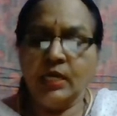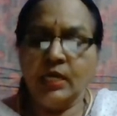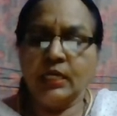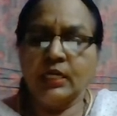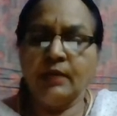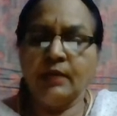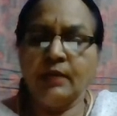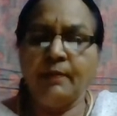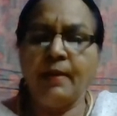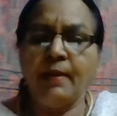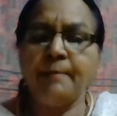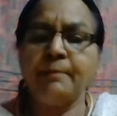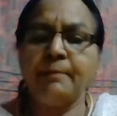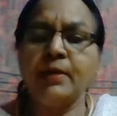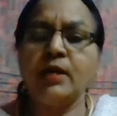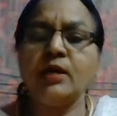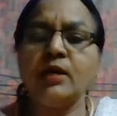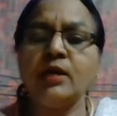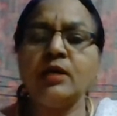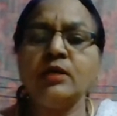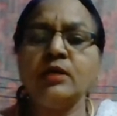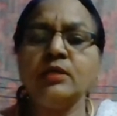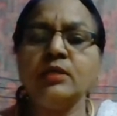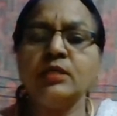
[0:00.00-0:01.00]

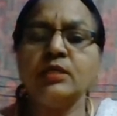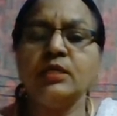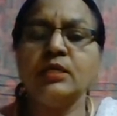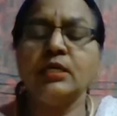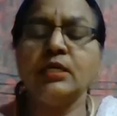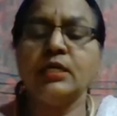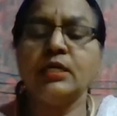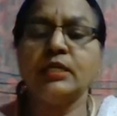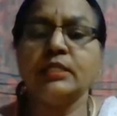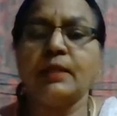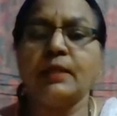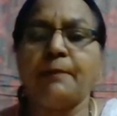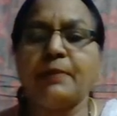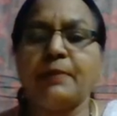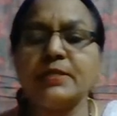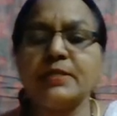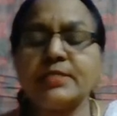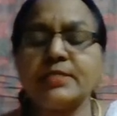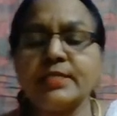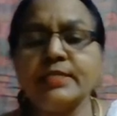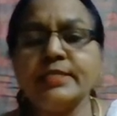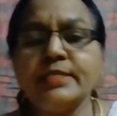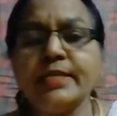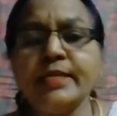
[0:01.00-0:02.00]
Remember the
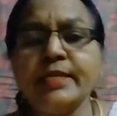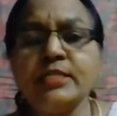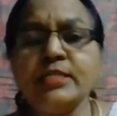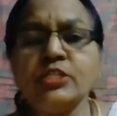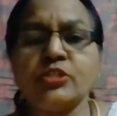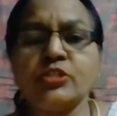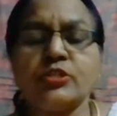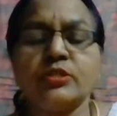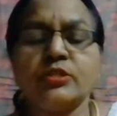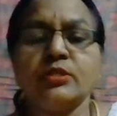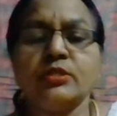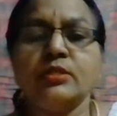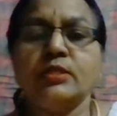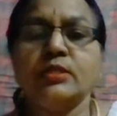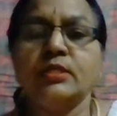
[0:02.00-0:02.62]
percentage.